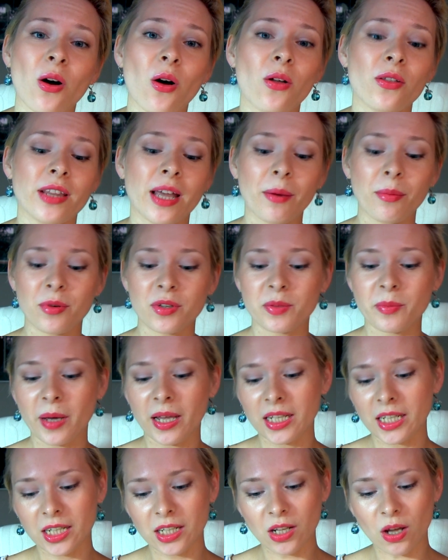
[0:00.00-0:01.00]
all. That was
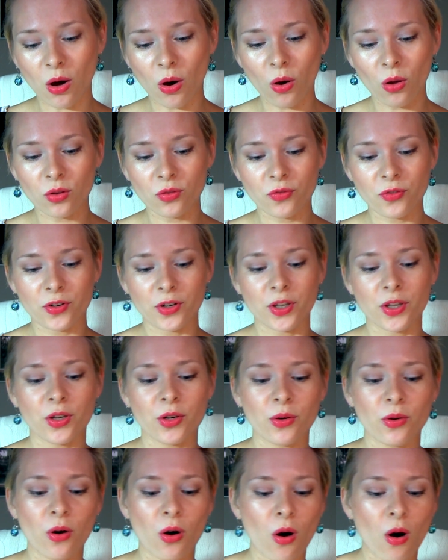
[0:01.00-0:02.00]
my little haul for
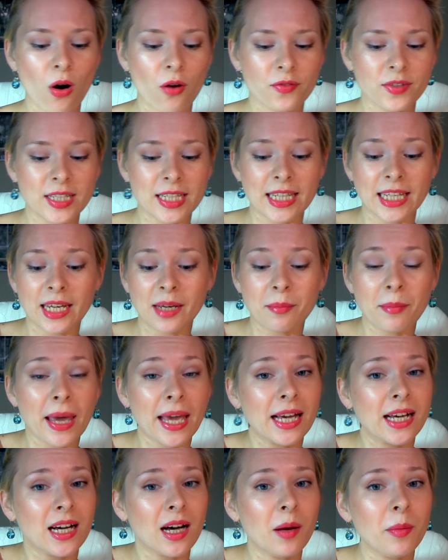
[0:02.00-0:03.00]
you of Sleek
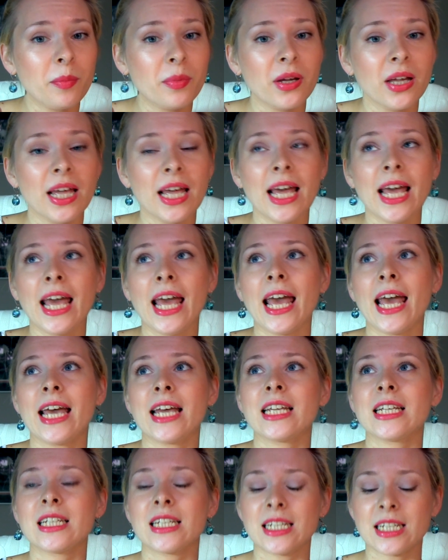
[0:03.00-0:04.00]
makeup.
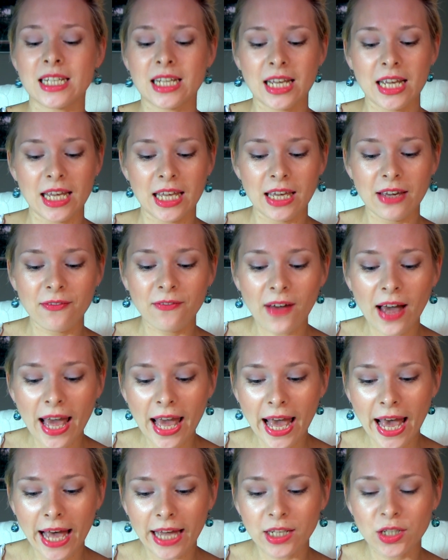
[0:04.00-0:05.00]
And if I
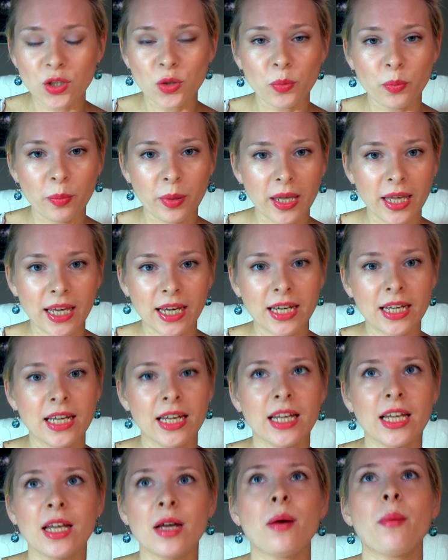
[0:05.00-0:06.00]
had to
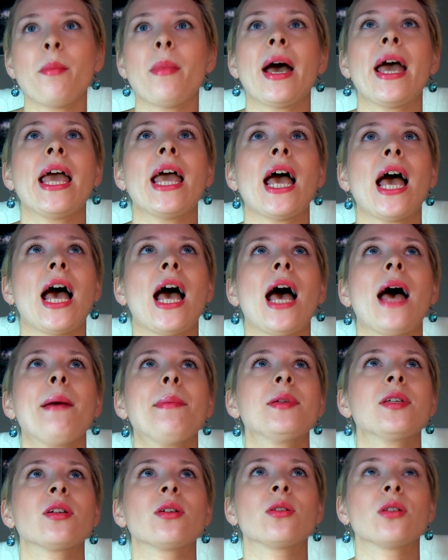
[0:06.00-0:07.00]
pick my
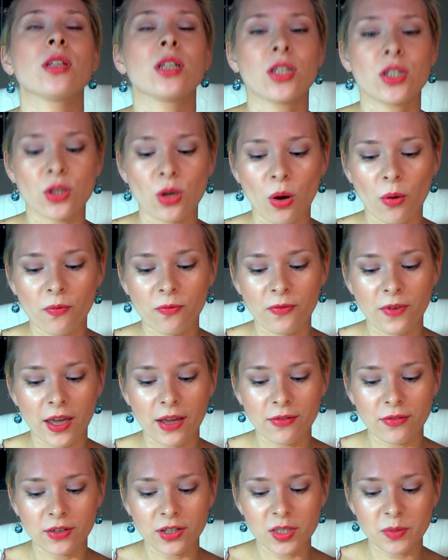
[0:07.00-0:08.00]
absolutely top
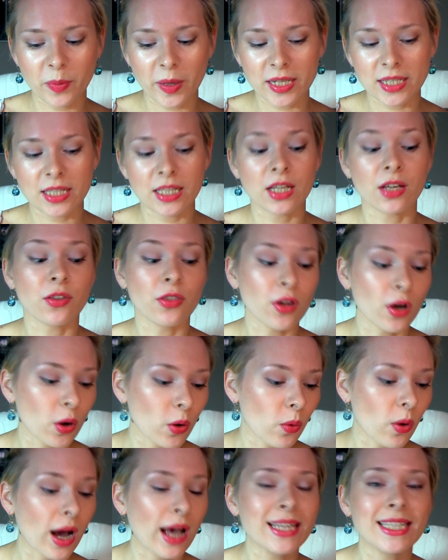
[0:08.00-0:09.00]
favorites by Sleek,
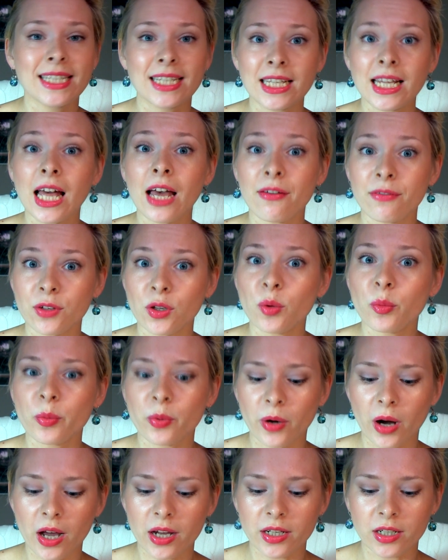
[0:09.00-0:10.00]
though I still have new
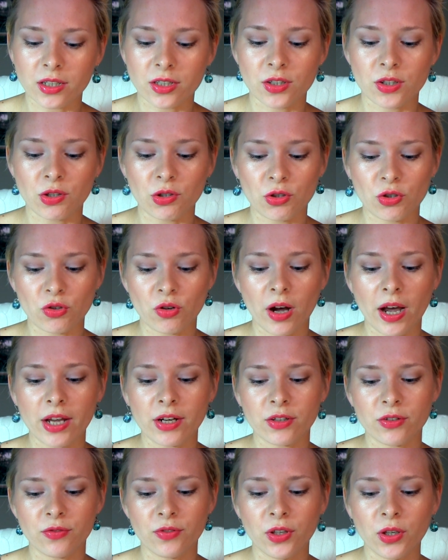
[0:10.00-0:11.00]
products to try
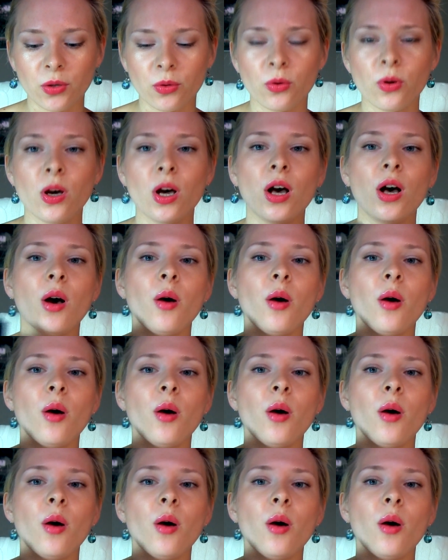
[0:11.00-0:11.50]
and review,